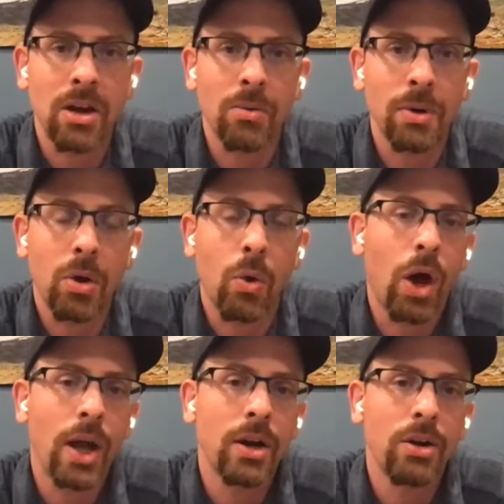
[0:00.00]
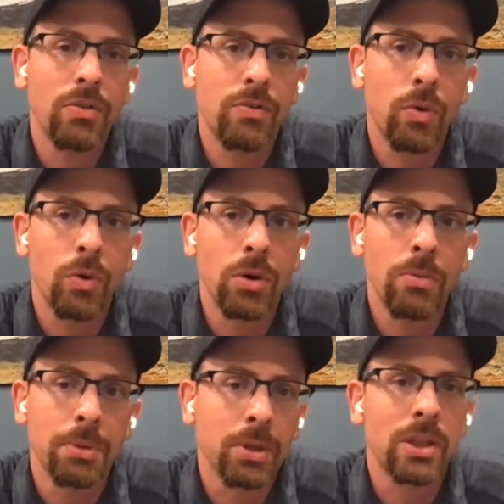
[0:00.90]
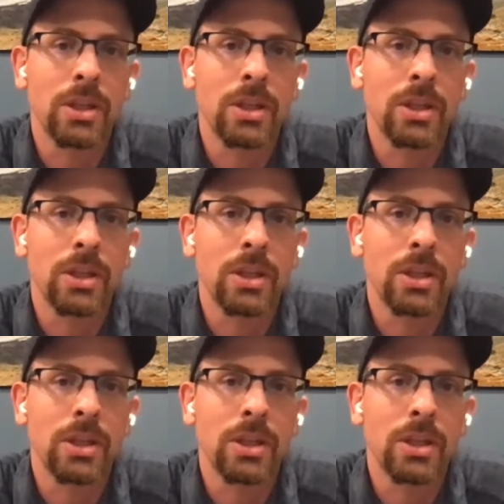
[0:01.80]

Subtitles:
are required for building the